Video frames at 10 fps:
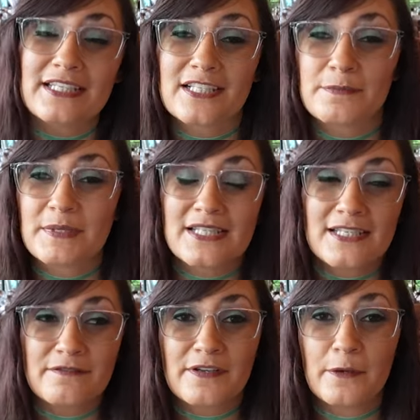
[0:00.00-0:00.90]

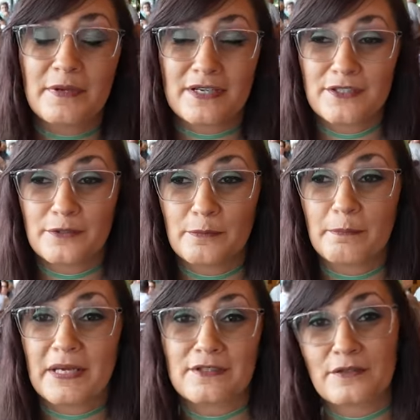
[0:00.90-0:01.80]
inexpensive compared to
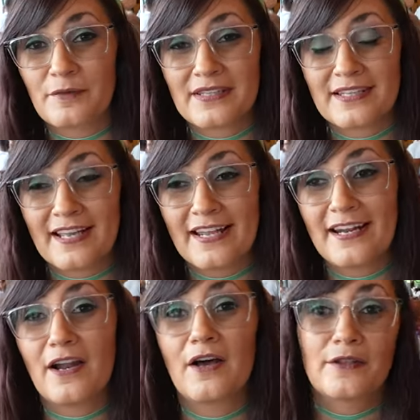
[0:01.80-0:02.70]
bottles of wine that I
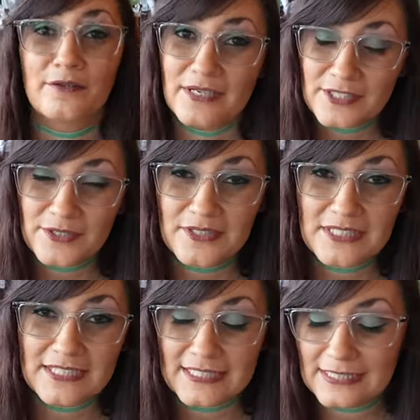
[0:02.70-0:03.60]
get at other
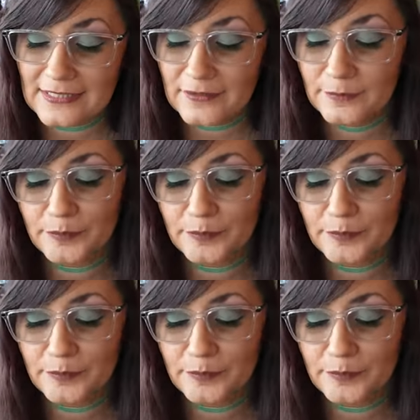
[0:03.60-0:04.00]
restaurants at Disney.